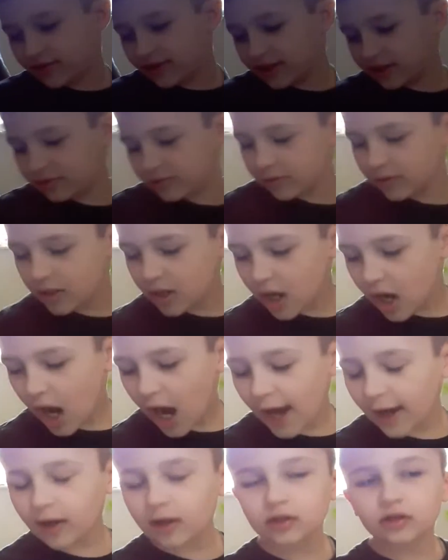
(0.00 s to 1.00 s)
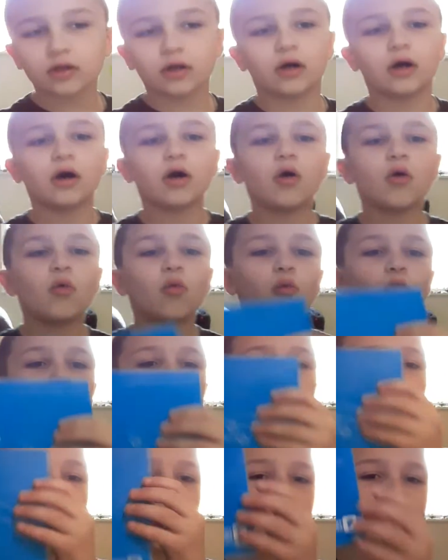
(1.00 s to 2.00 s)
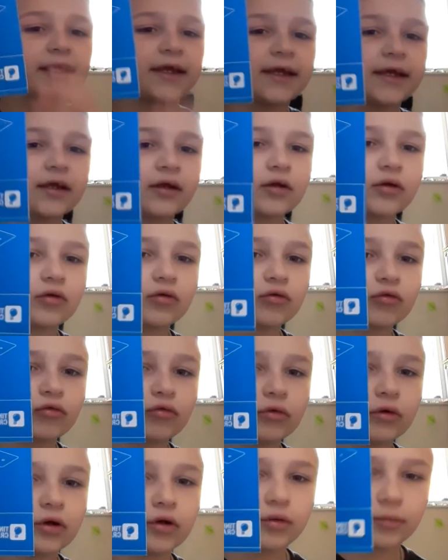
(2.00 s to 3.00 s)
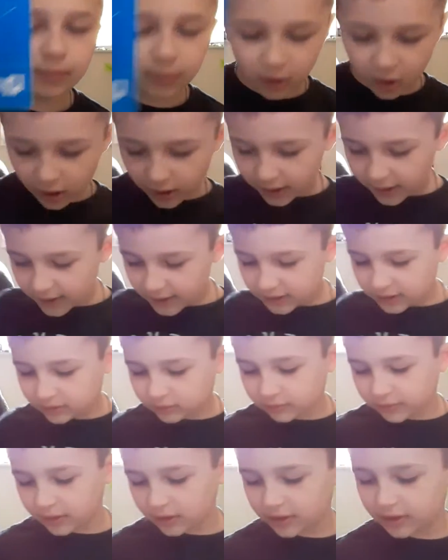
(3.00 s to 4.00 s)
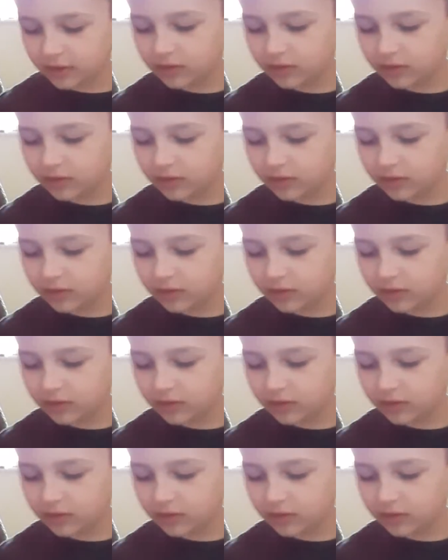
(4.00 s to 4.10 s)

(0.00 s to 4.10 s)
this. I got the walking robot. It's really